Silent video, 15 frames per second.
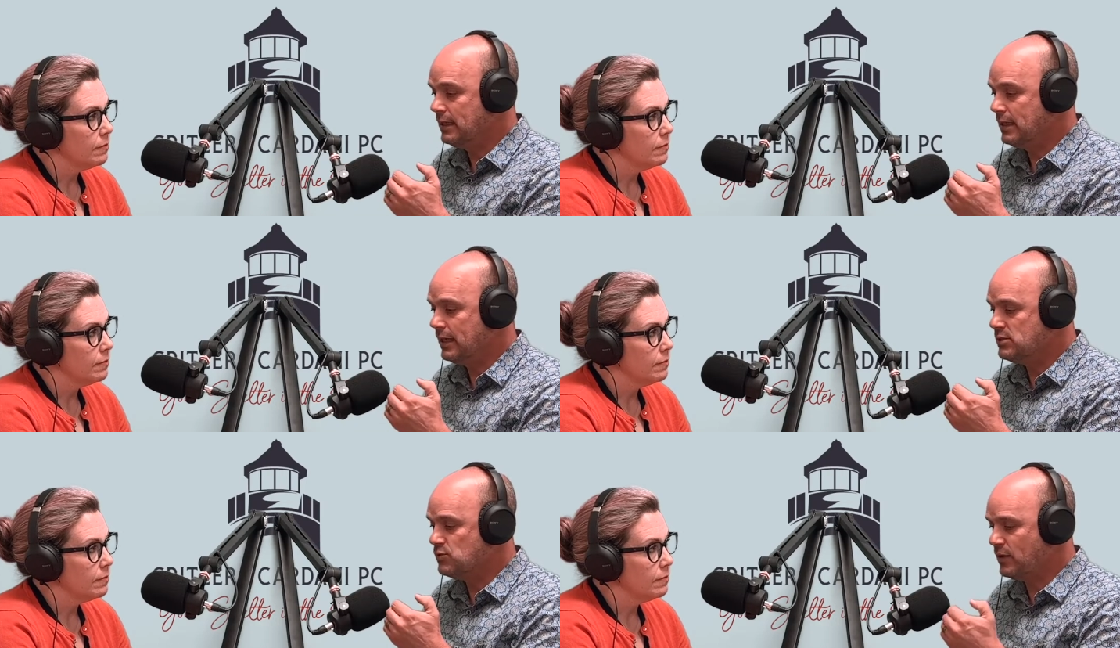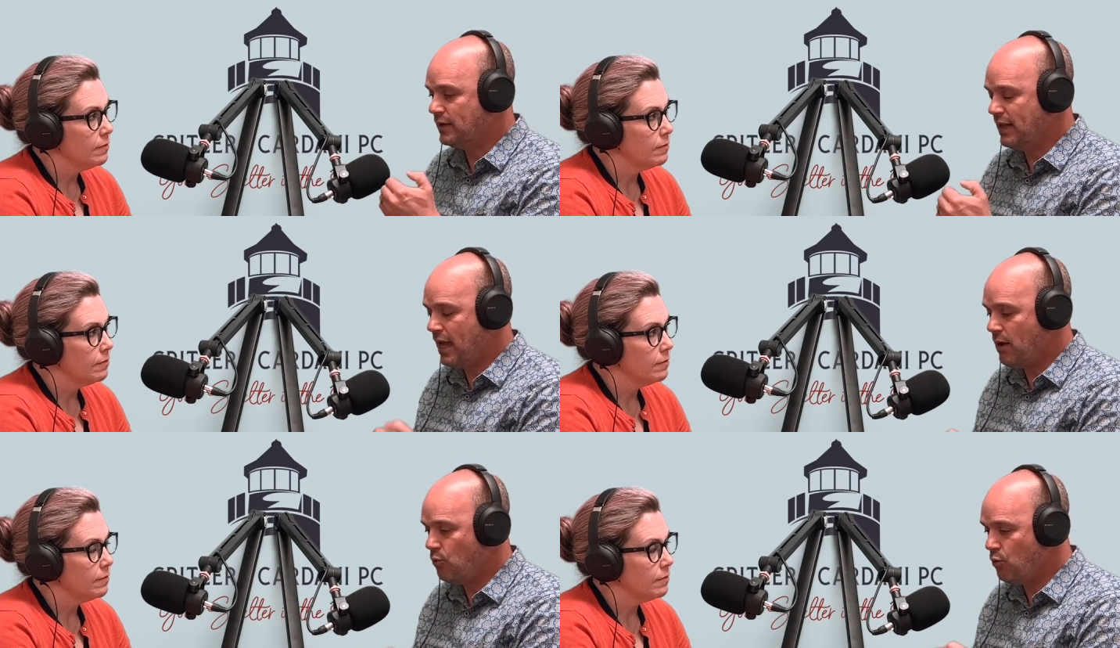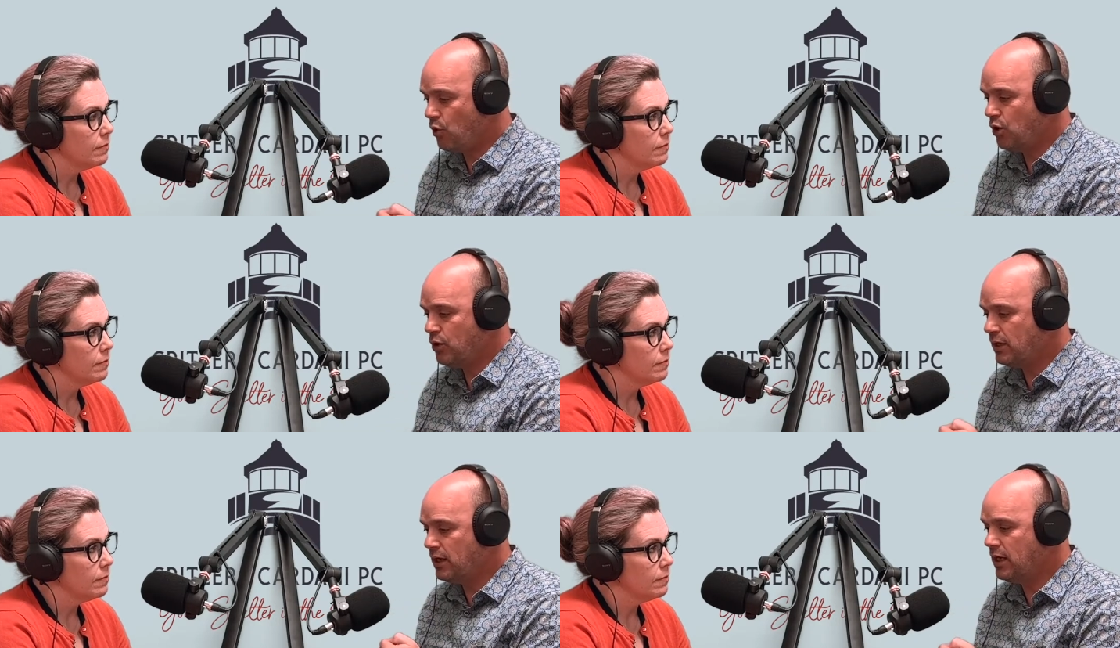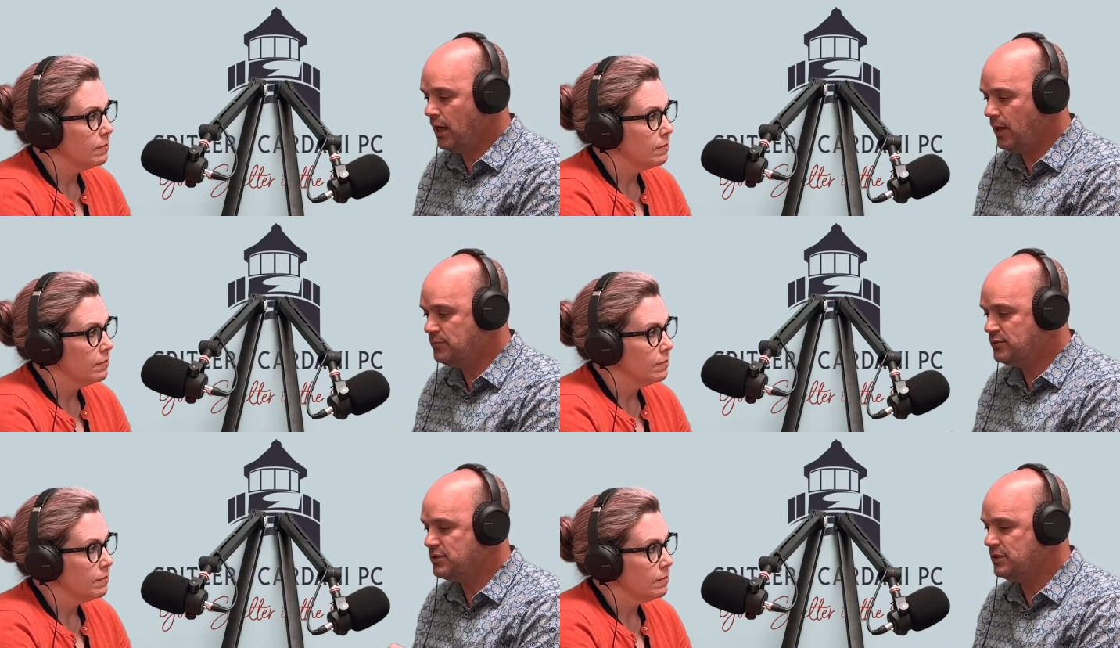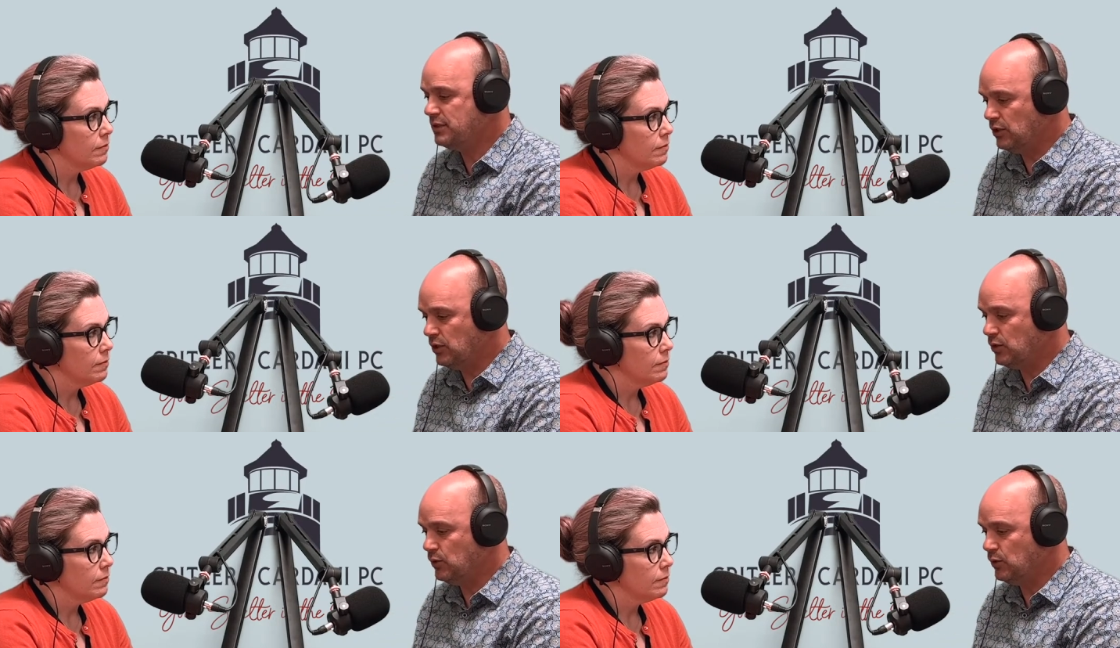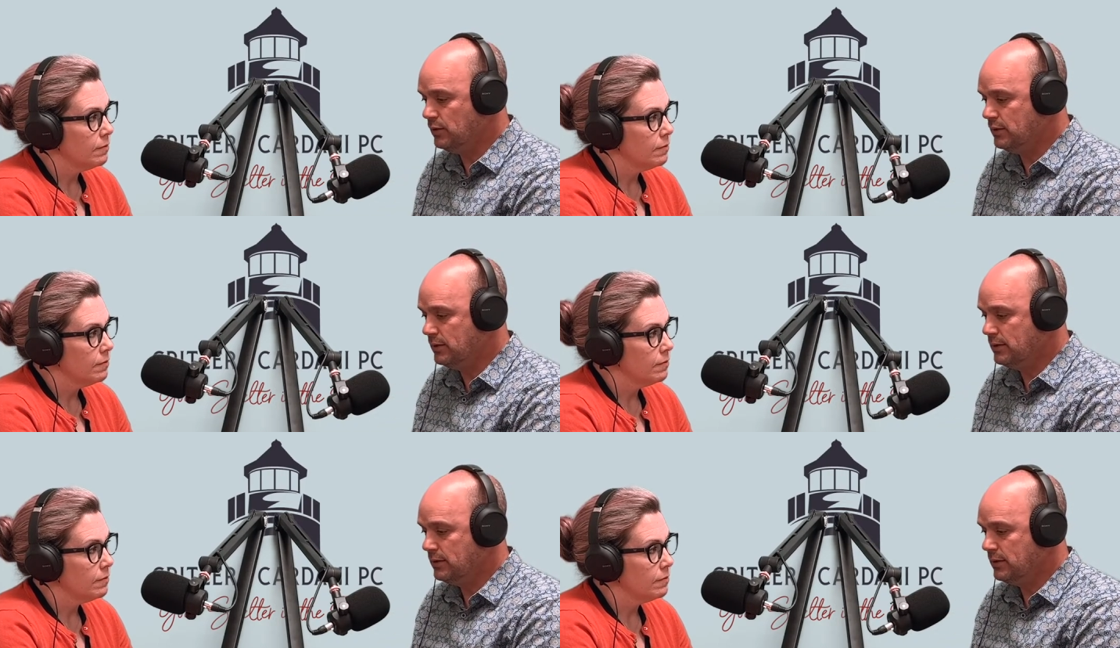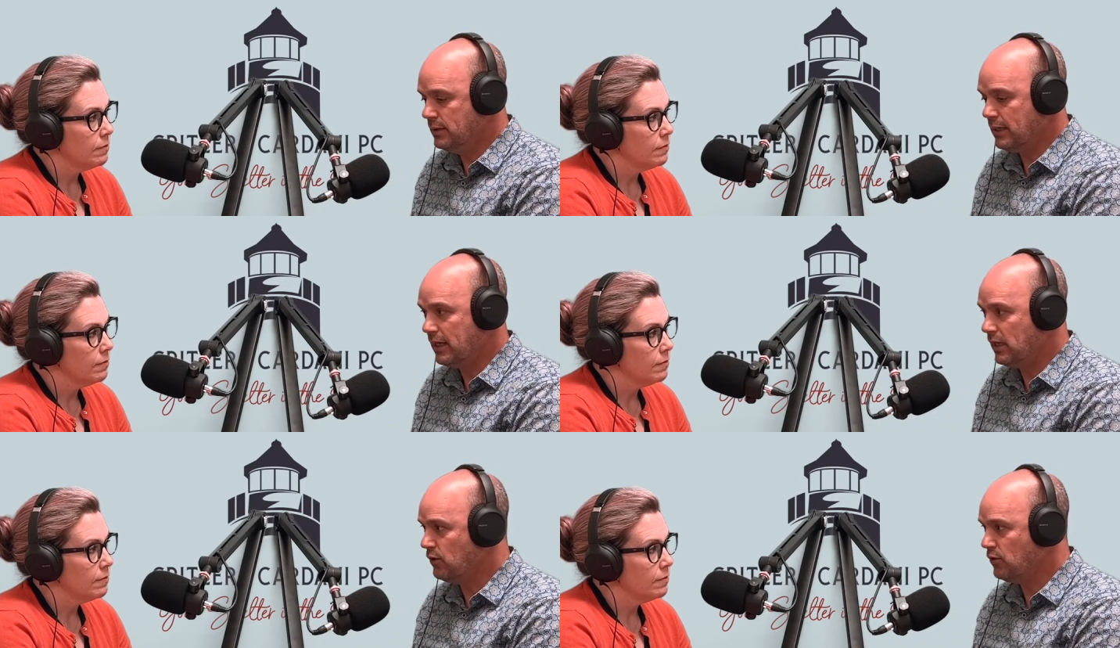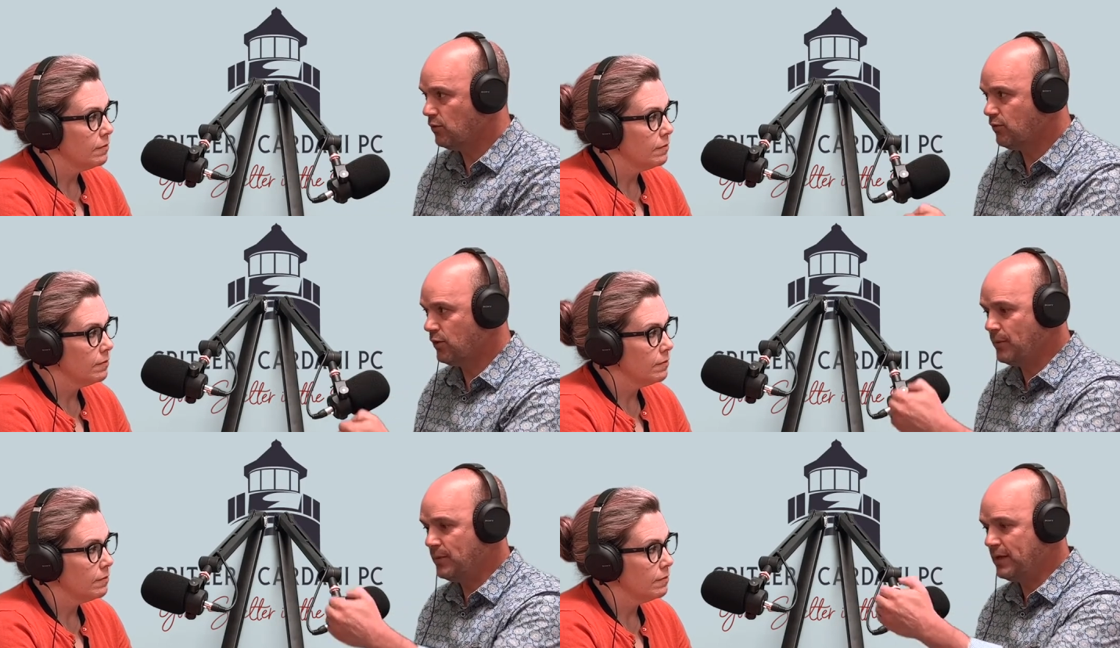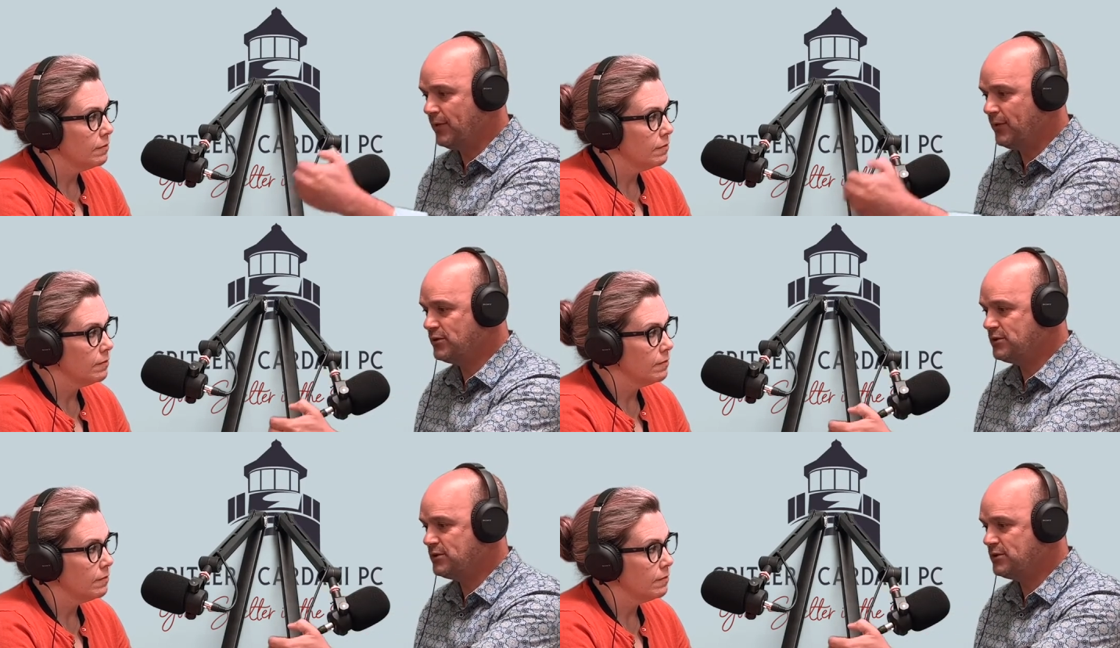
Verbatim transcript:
Speaker 1: Is when that word comes to you, either from the other